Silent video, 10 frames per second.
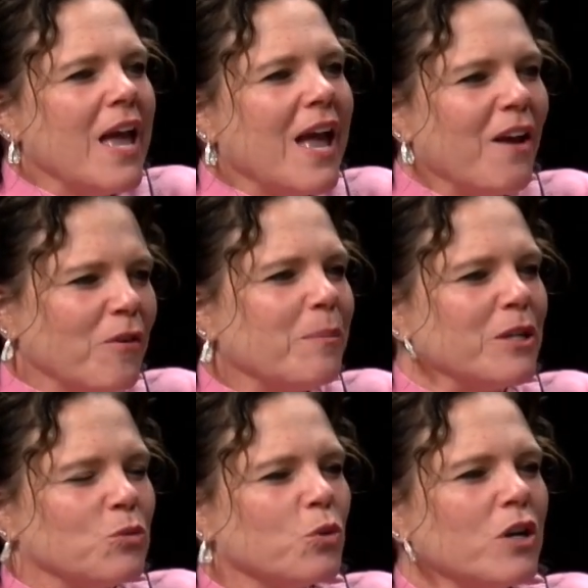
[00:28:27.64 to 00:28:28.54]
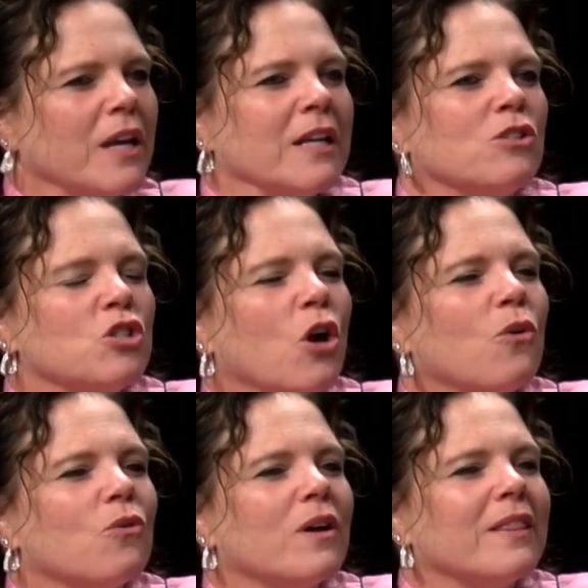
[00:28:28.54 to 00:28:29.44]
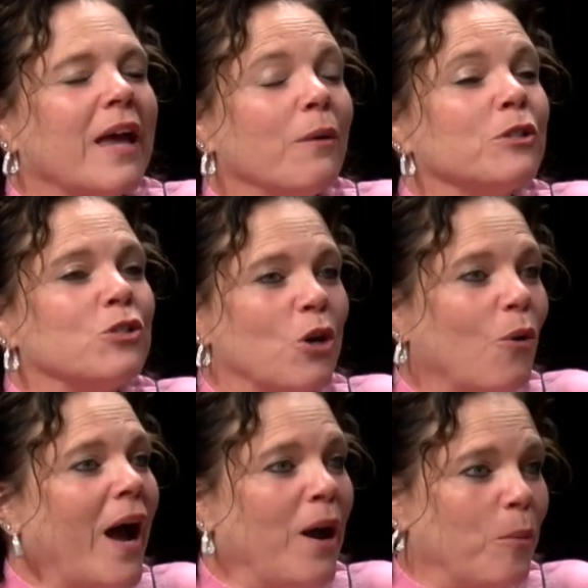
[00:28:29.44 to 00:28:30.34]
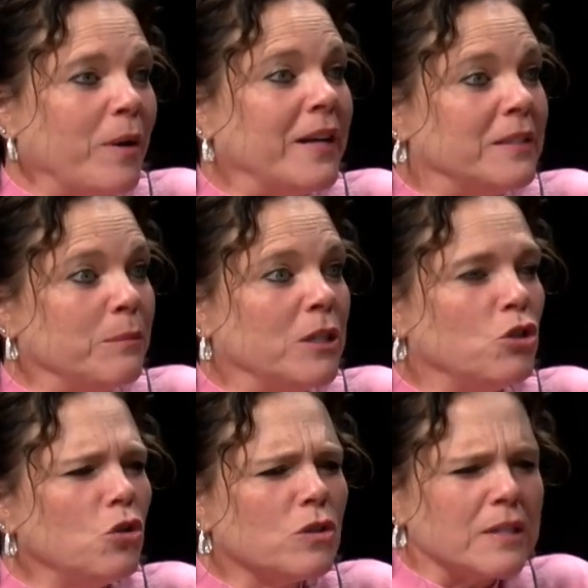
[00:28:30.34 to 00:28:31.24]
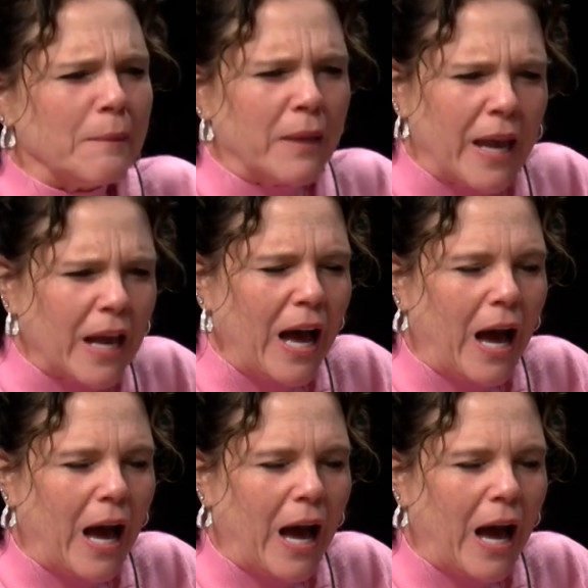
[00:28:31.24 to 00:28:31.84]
Everybody's working. And so that was so eye-opening to me too, because I'm like,